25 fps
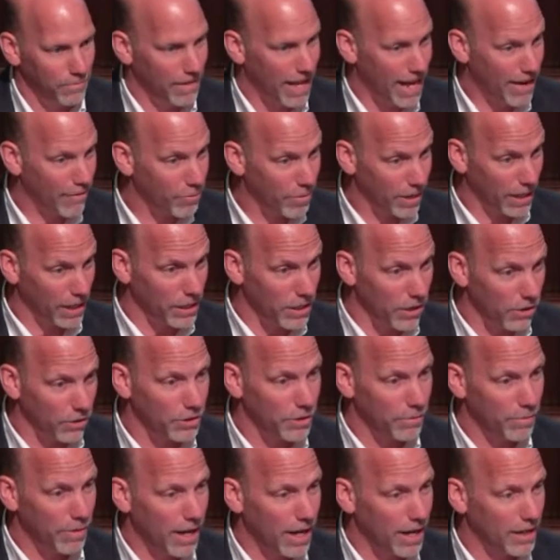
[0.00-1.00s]
everybody knows
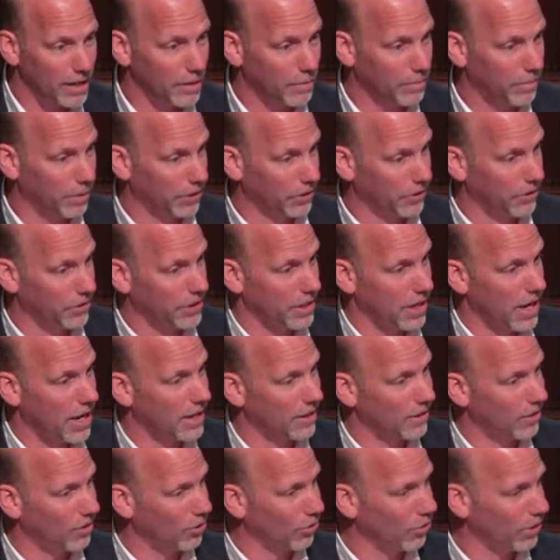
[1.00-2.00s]
about it, but there's
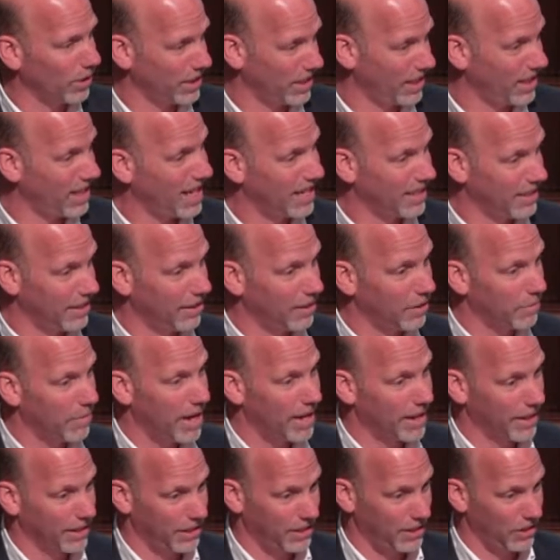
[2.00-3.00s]
not always a lot done
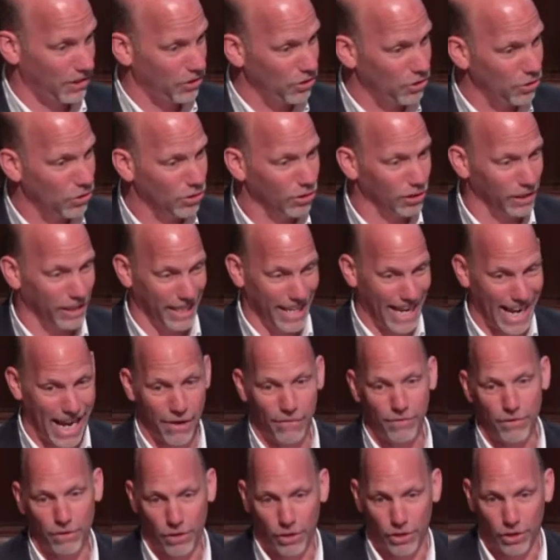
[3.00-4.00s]
about it. It's usually an
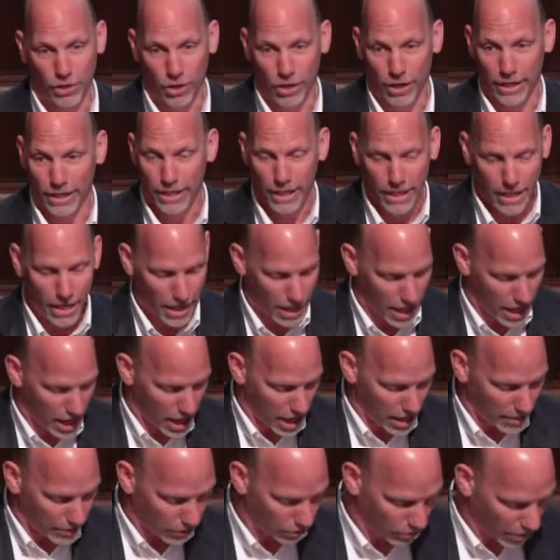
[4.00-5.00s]
afterthought.
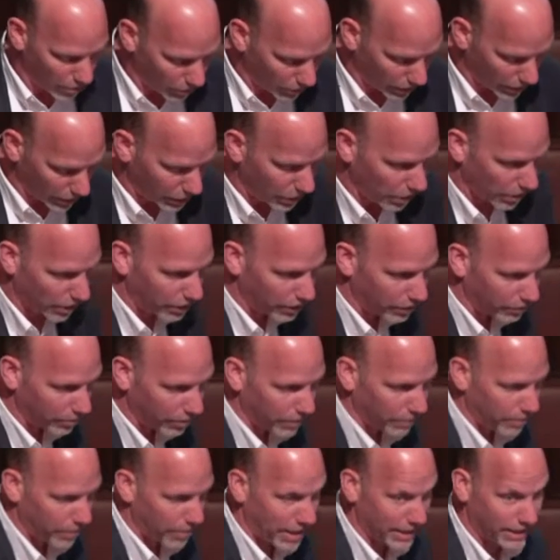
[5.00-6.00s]
So I wanted to talk a little
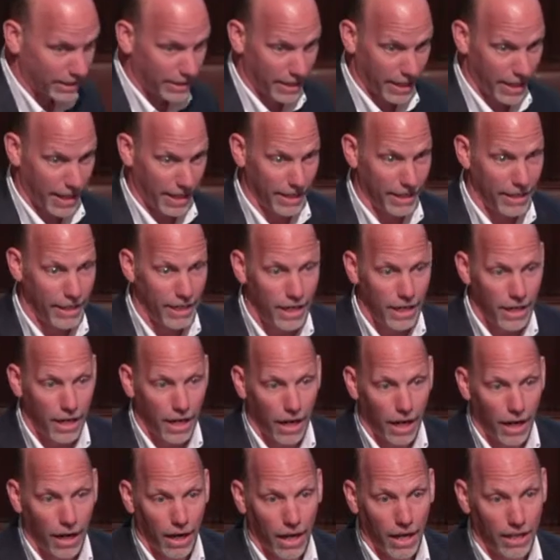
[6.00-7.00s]
bit about today
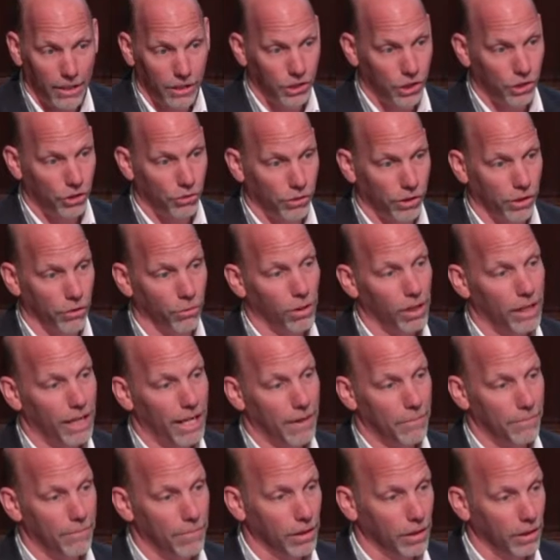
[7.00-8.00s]
ensuring the
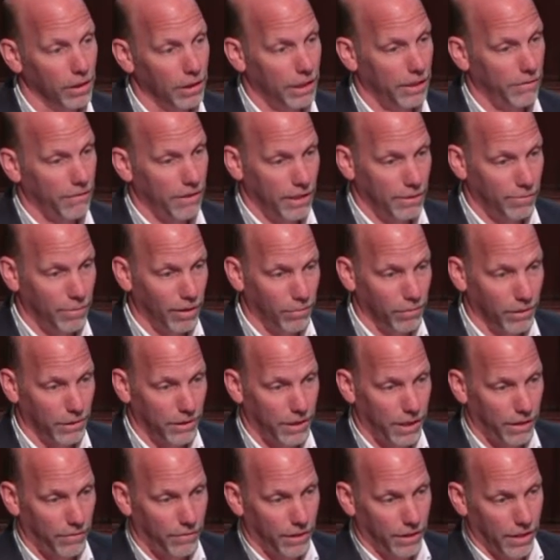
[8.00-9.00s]
reliability of these public
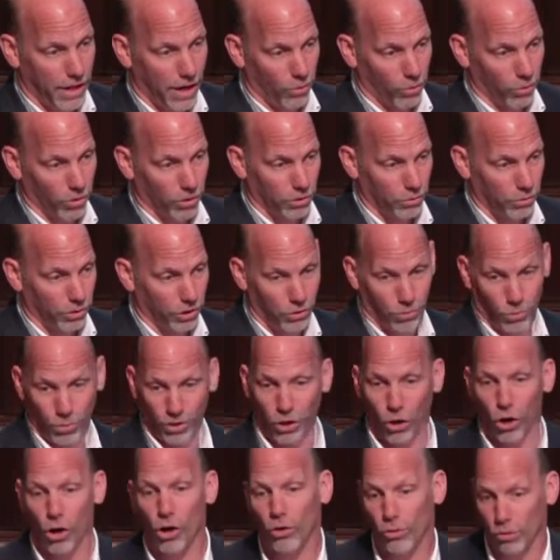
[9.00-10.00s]
safety networks, which we
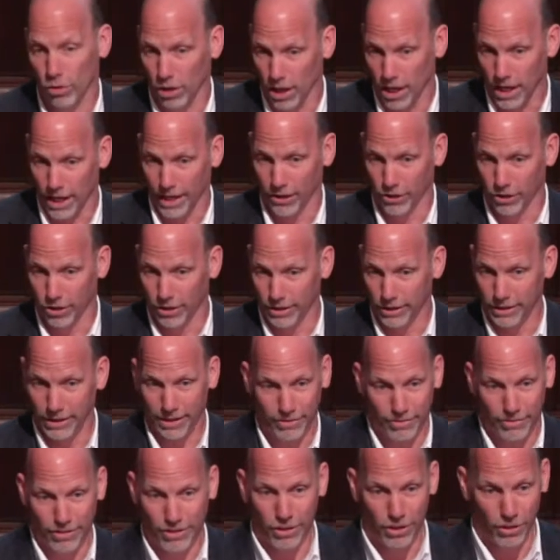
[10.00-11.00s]
all rely on,
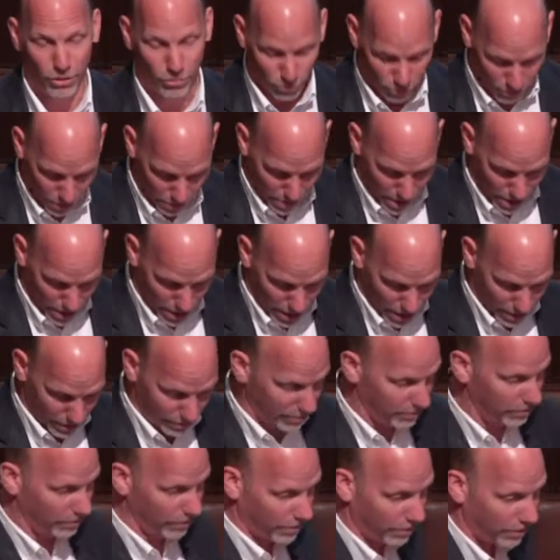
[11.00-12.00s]
even though we may not
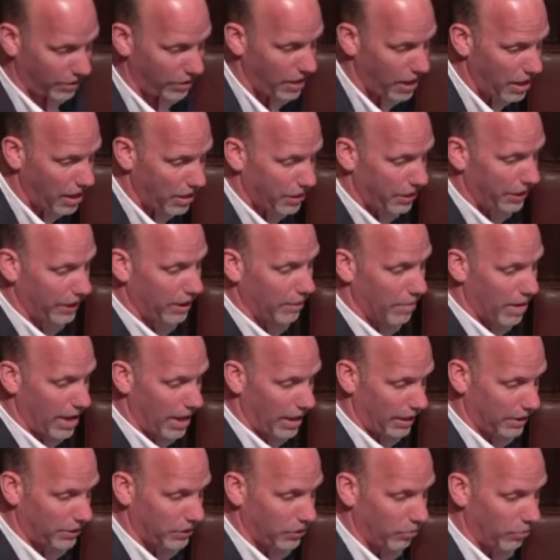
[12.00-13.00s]
think about
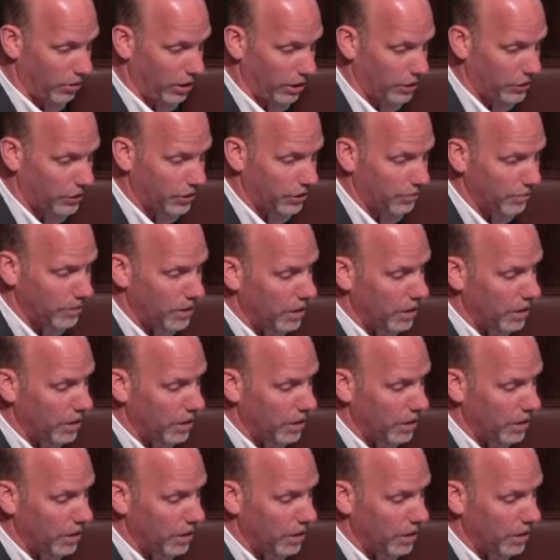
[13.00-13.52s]
it so much.